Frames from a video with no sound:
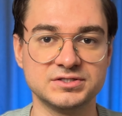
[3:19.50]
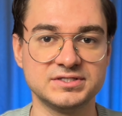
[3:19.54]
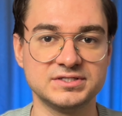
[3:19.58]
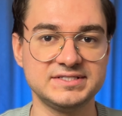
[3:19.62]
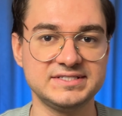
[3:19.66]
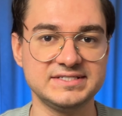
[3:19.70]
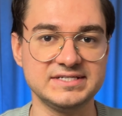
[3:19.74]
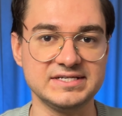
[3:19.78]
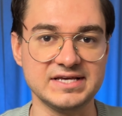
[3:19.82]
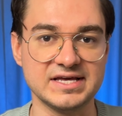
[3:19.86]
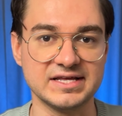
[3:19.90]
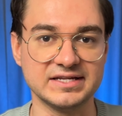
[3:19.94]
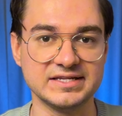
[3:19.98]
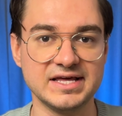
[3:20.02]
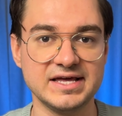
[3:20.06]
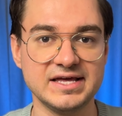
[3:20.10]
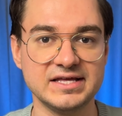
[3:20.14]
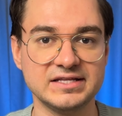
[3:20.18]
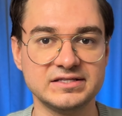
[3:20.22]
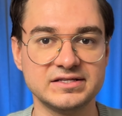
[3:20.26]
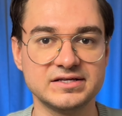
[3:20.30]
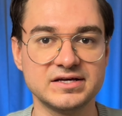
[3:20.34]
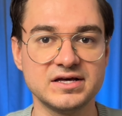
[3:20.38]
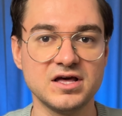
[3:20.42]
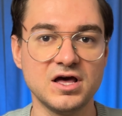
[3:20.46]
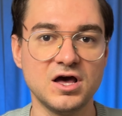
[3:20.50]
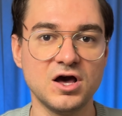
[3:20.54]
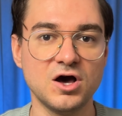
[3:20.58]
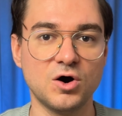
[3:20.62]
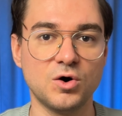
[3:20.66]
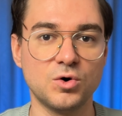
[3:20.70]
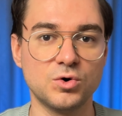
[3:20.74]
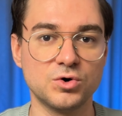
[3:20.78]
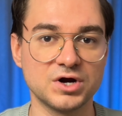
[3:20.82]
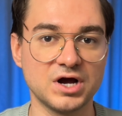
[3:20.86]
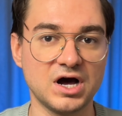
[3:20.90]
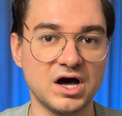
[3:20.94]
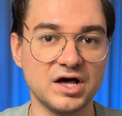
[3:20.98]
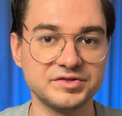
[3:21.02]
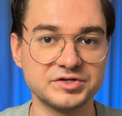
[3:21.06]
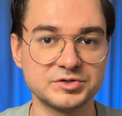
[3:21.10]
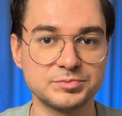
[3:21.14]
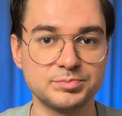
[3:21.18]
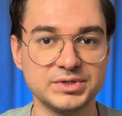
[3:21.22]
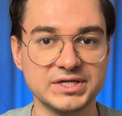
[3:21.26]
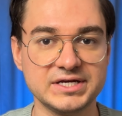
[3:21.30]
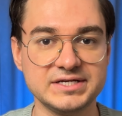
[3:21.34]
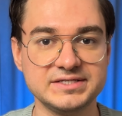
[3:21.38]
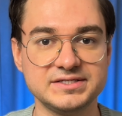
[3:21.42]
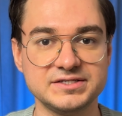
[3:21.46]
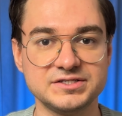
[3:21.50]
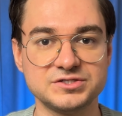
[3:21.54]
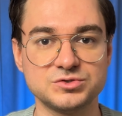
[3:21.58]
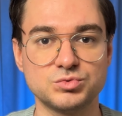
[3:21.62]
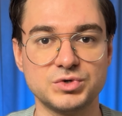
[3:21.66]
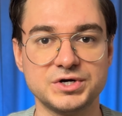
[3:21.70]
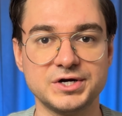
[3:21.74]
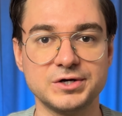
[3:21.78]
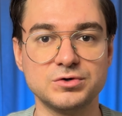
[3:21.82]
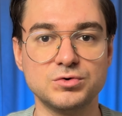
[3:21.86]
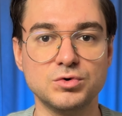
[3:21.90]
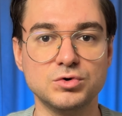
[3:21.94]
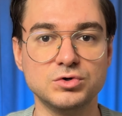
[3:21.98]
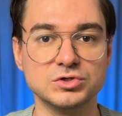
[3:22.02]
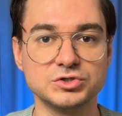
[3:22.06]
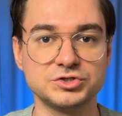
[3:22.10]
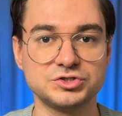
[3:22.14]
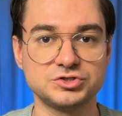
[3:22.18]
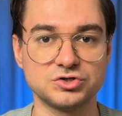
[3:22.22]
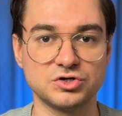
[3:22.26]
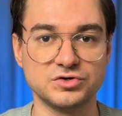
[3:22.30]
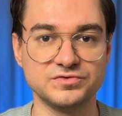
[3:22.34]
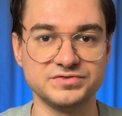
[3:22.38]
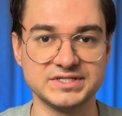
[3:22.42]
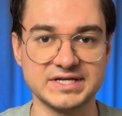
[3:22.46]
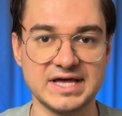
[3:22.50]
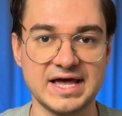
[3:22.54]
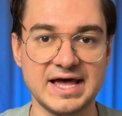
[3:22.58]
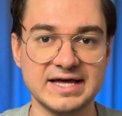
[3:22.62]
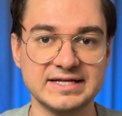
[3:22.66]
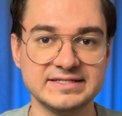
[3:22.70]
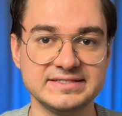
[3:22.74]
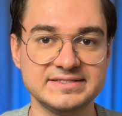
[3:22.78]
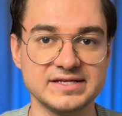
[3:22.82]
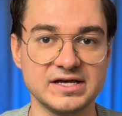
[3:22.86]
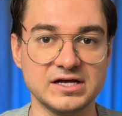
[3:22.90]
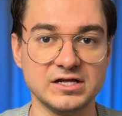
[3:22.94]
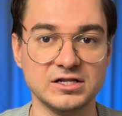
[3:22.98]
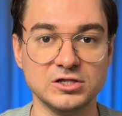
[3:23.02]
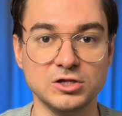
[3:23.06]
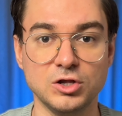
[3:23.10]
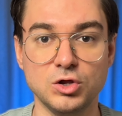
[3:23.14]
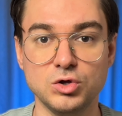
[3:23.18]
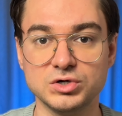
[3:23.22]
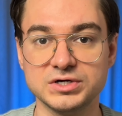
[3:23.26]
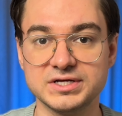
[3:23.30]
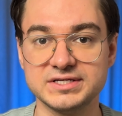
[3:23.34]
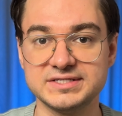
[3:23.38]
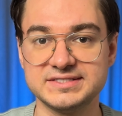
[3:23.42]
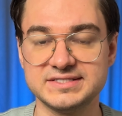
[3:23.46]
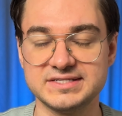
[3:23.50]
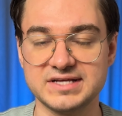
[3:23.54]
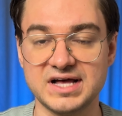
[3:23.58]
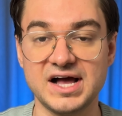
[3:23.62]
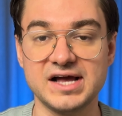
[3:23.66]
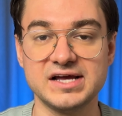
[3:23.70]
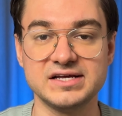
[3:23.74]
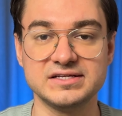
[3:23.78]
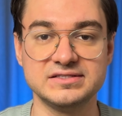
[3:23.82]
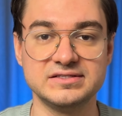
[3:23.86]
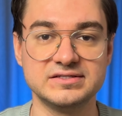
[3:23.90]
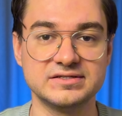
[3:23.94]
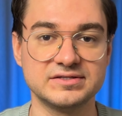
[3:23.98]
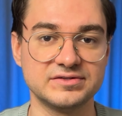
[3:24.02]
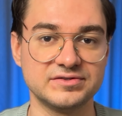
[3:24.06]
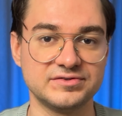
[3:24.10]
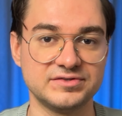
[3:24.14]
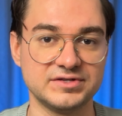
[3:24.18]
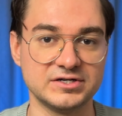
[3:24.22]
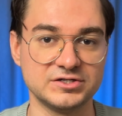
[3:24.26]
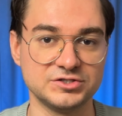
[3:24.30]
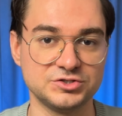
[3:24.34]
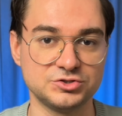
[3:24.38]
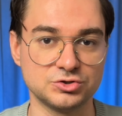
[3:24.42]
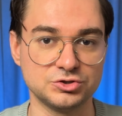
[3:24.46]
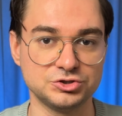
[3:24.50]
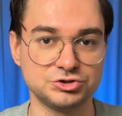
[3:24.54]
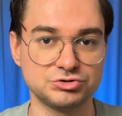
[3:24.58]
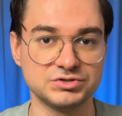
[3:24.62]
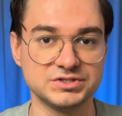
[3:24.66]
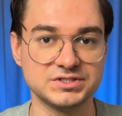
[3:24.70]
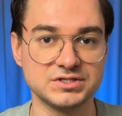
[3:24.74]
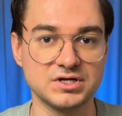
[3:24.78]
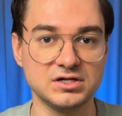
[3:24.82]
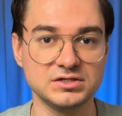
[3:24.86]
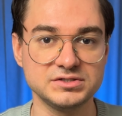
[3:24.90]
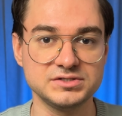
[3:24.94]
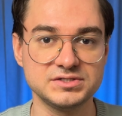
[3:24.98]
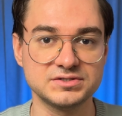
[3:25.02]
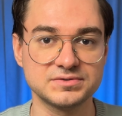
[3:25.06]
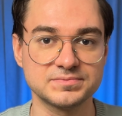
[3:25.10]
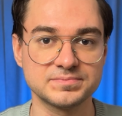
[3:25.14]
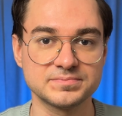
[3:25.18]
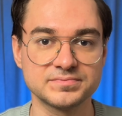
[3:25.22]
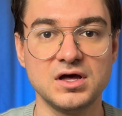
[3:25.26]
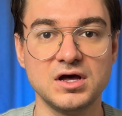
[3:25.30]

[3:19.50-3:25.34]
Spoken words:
CNN, or other places where Google serves ads alongside their search results.